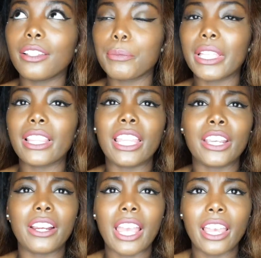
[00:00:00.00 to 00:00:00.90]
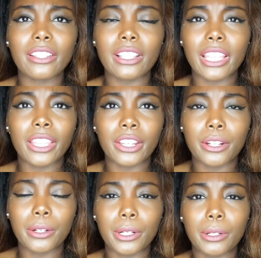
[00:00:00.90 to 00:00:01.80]
But their act, like,
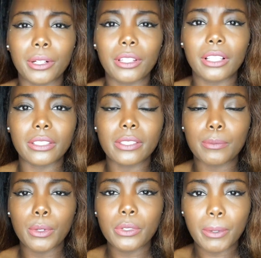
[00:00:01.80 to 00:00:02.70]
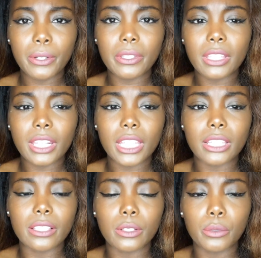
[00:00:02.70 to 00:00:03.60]
their spokesperson
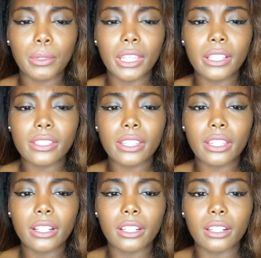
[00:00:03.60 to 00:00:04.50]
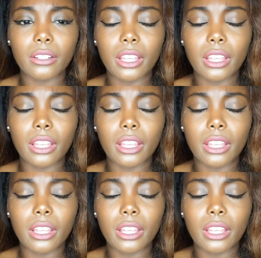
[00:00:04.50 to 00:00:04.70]
is Lupita,